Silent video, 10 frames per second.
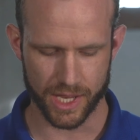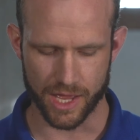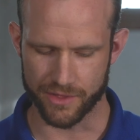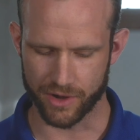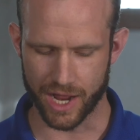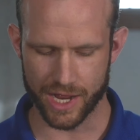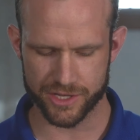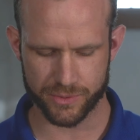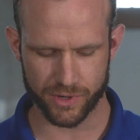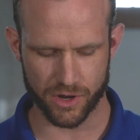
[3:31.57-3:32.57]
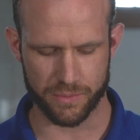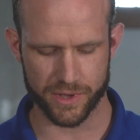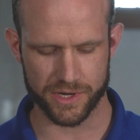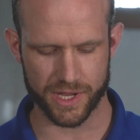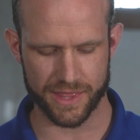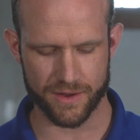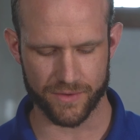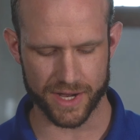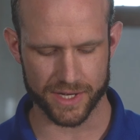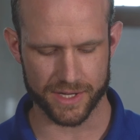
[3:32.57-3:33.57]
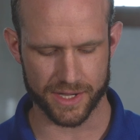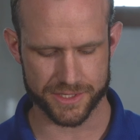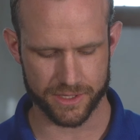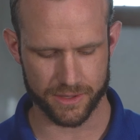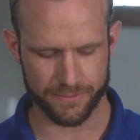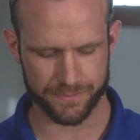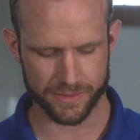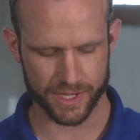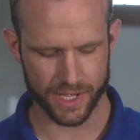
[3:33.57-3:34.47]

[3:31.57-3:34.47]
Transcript: And their eyes were opened and they recognized him.